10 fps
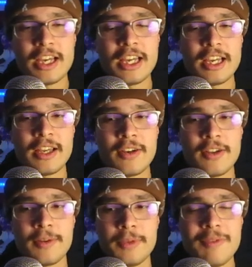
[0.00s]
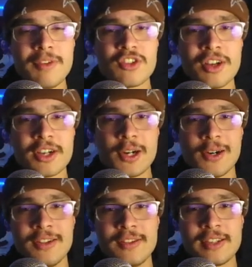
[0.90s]
and um, even John
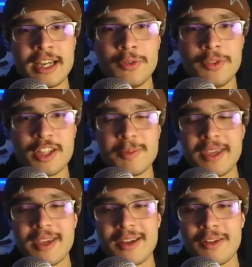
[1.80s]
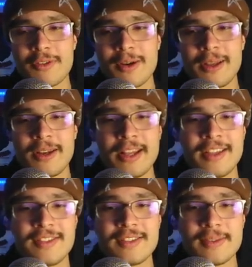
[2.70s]
Collins. I don't think has been getting enough credit
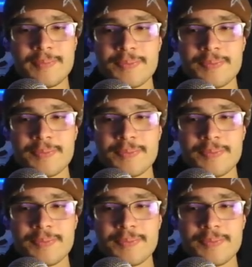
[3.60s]
as